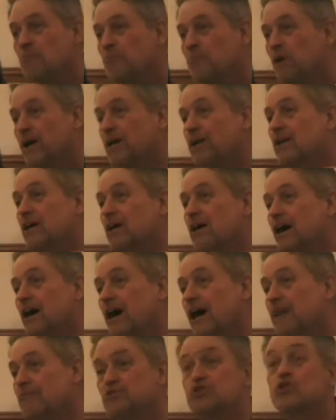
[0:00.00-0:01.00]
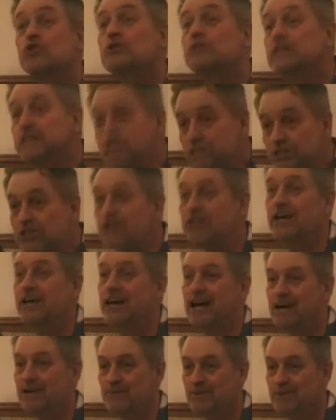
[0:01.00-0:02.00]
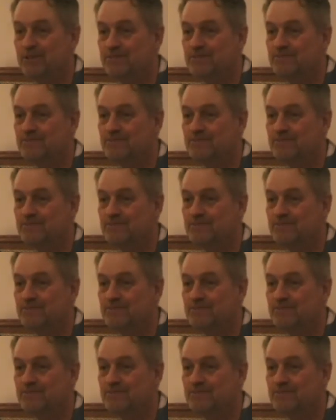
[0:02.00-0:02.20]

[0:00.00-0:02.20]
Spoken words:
but I'm sure it is going to happen.